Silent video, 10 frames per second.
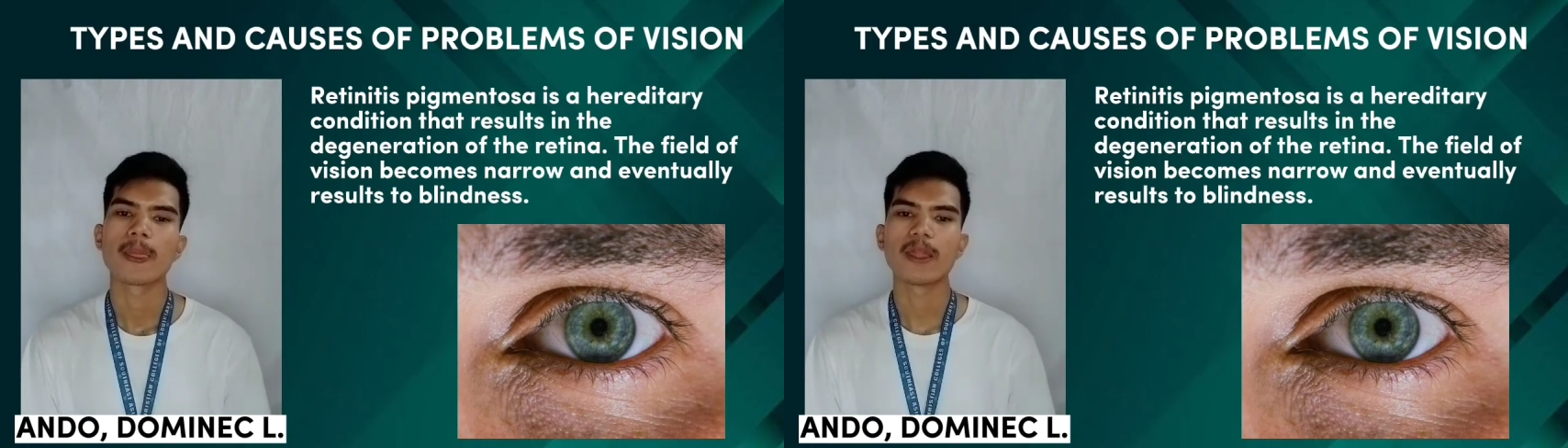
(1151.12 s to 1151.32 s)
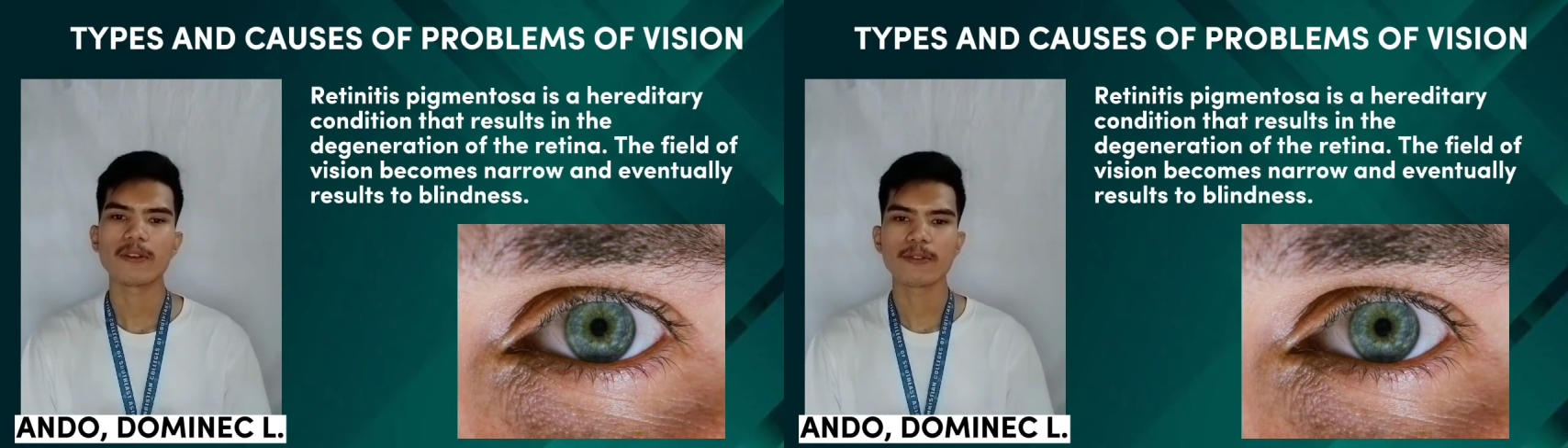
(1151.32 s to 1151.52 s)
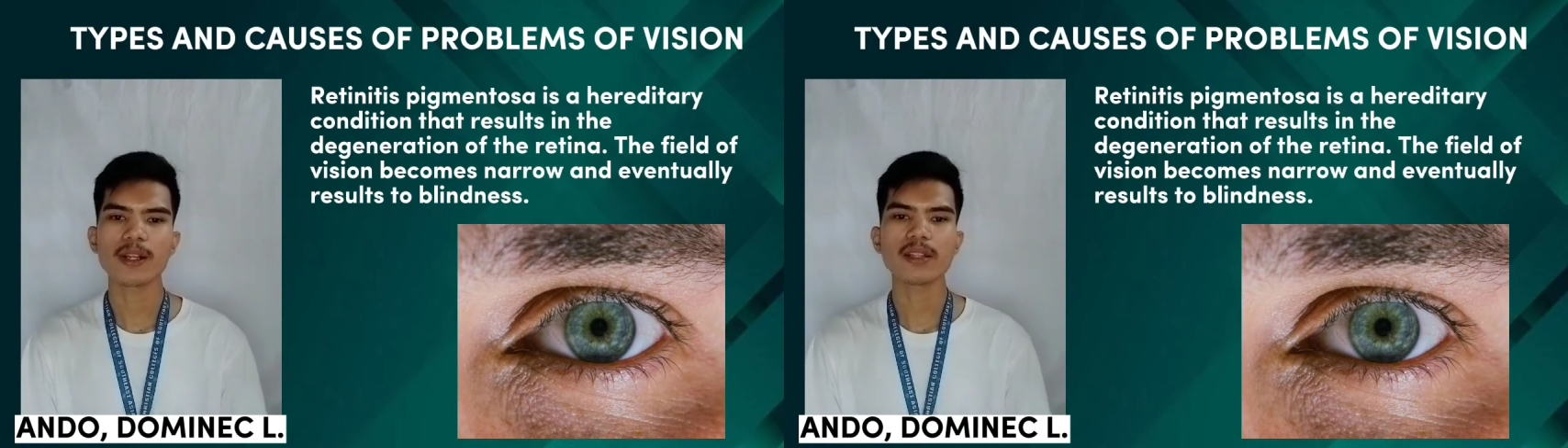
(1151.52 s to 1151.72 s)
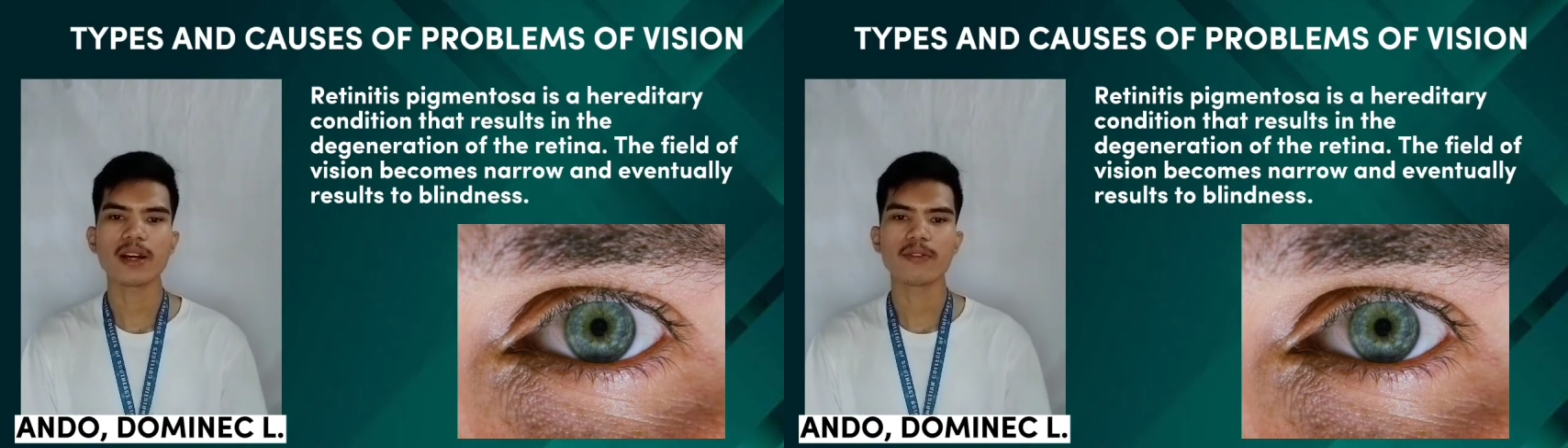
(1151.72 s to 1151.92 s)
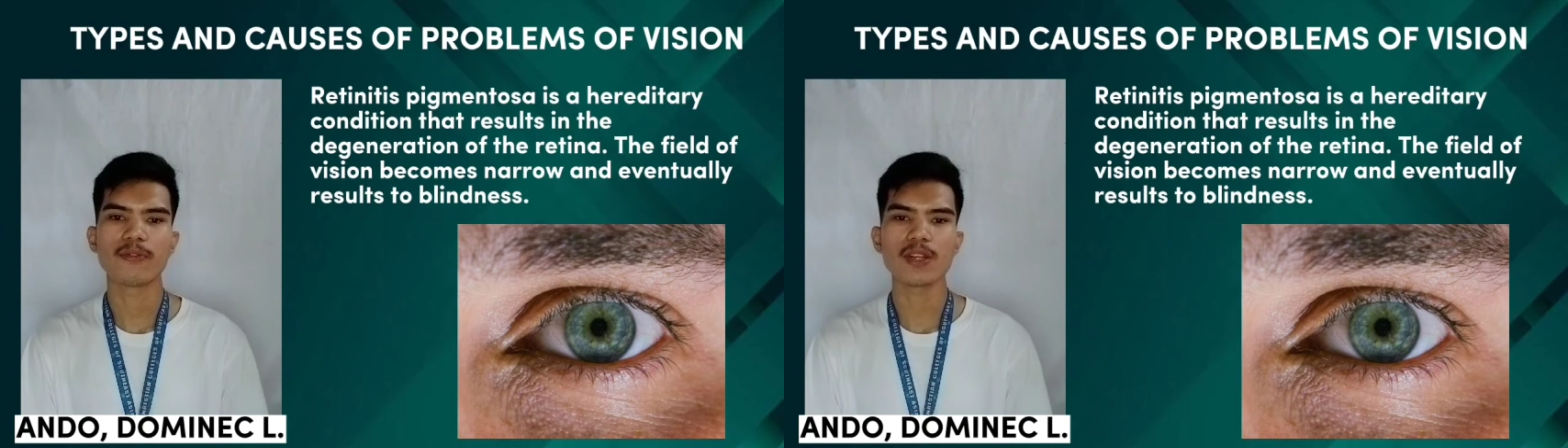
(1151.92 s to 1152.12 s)
The field
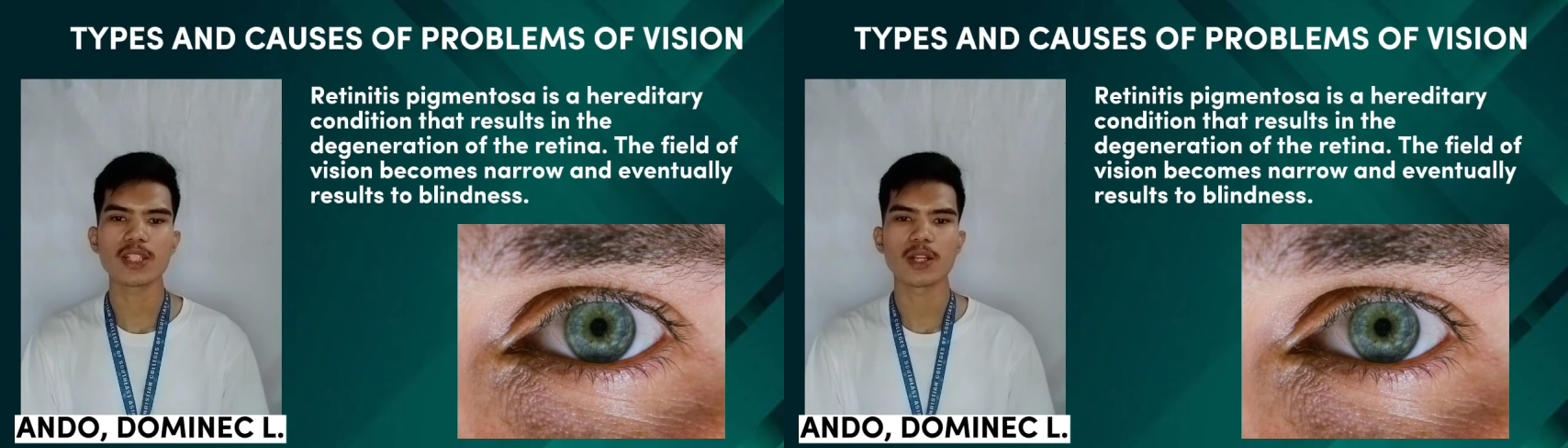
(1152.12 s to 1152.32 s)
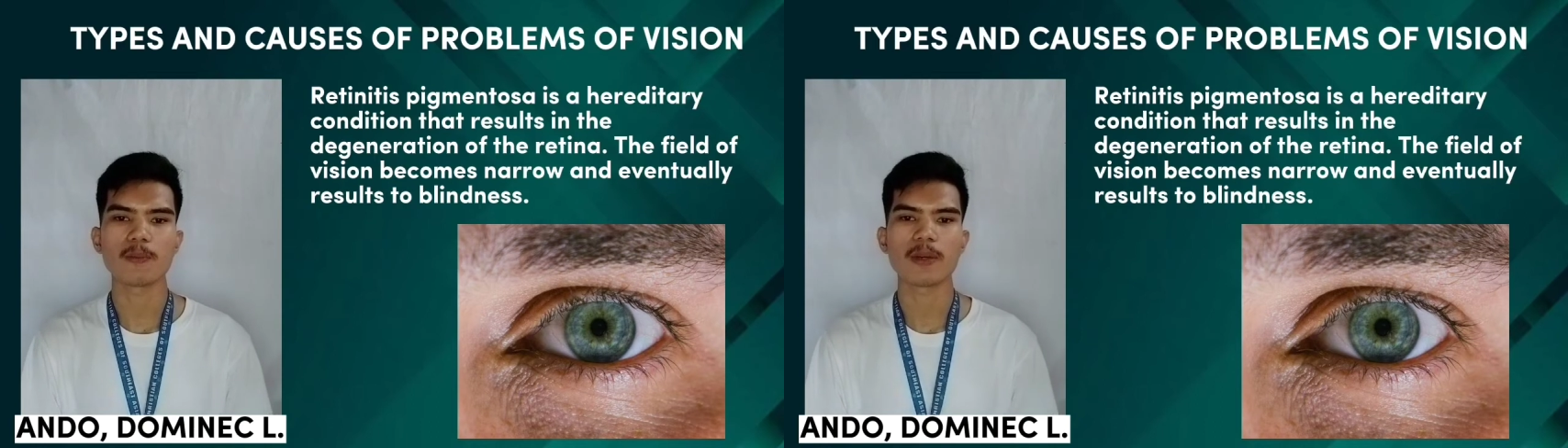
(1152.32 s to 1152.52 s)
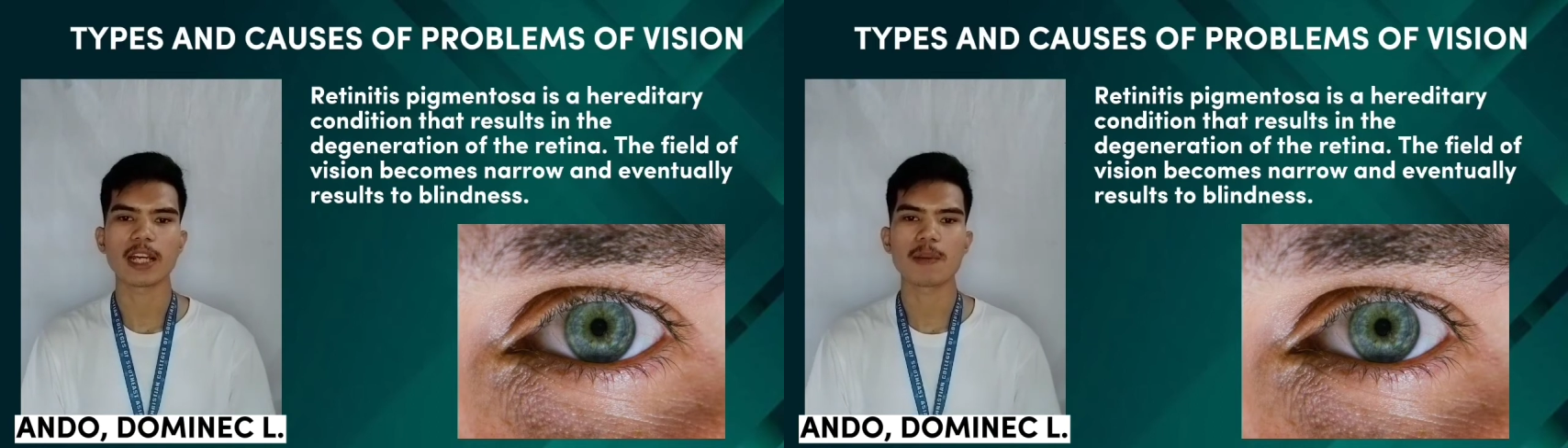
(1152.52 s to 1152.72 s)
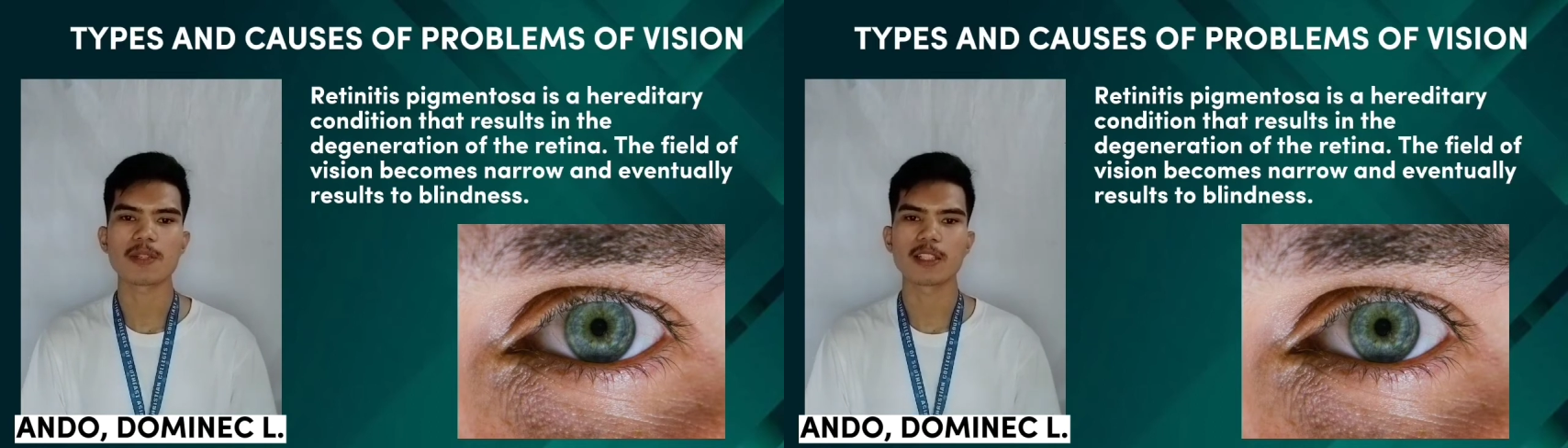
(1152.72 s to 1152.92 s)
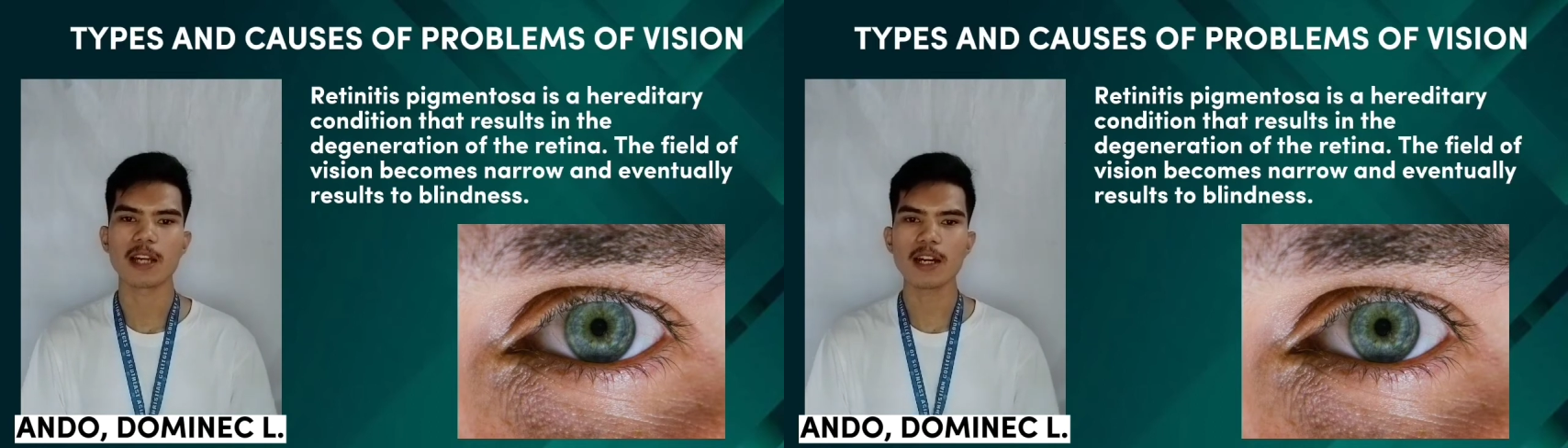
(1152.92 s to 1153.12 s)
of vision
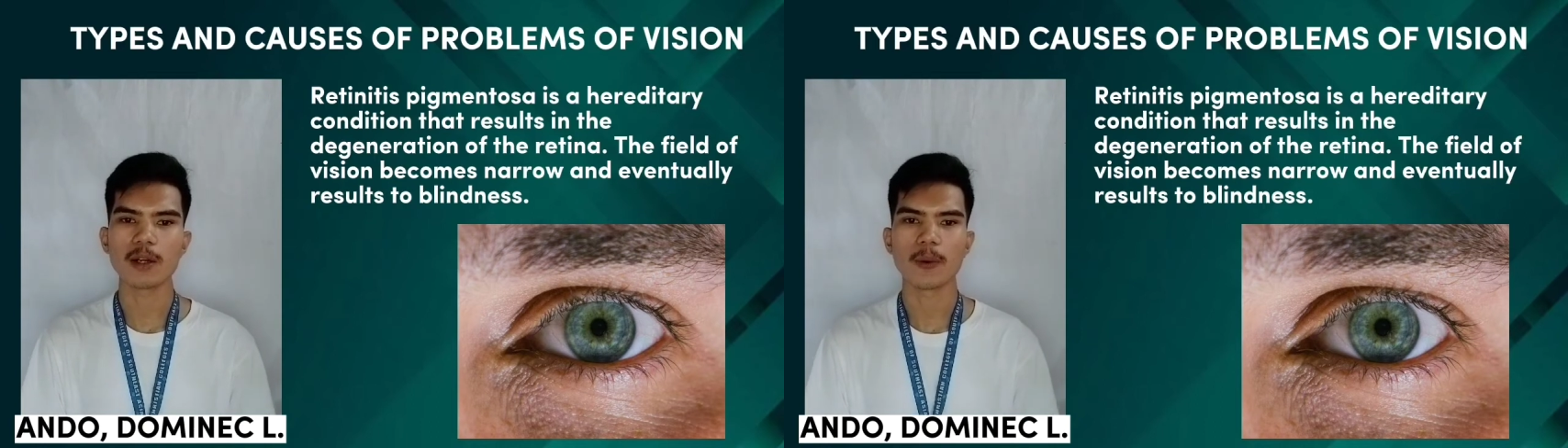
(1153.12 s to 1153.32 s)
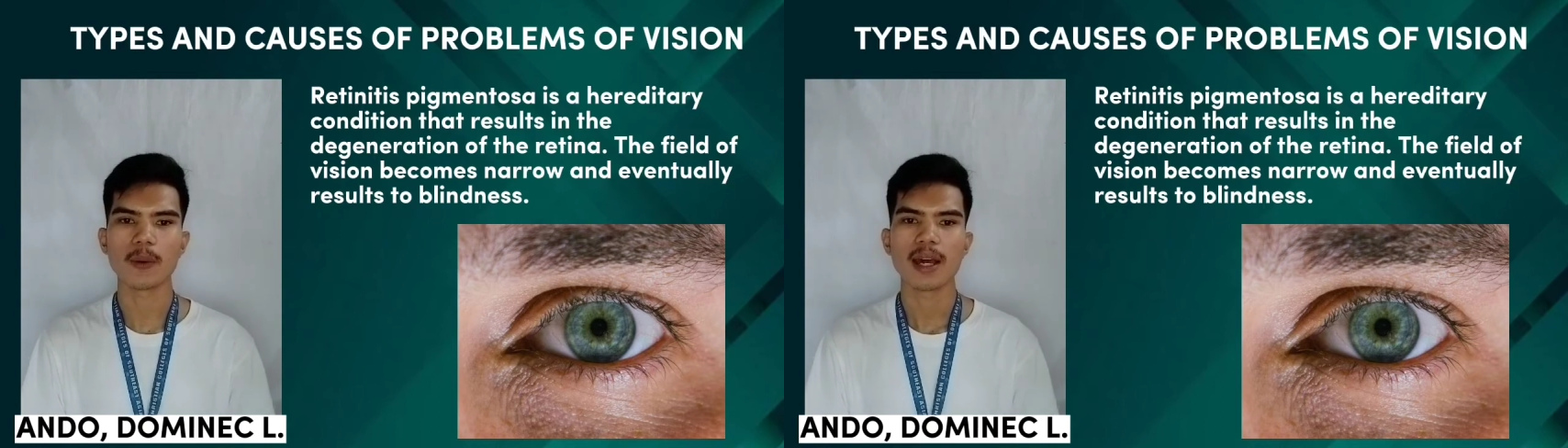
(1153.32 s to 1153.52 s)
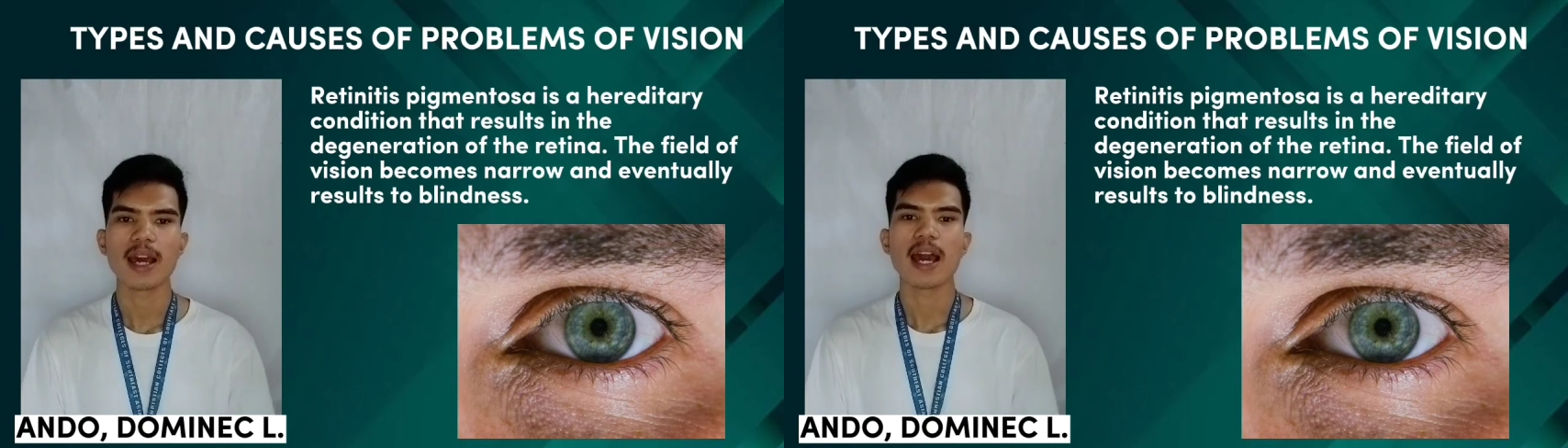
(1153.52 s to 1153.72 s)
becomes narrow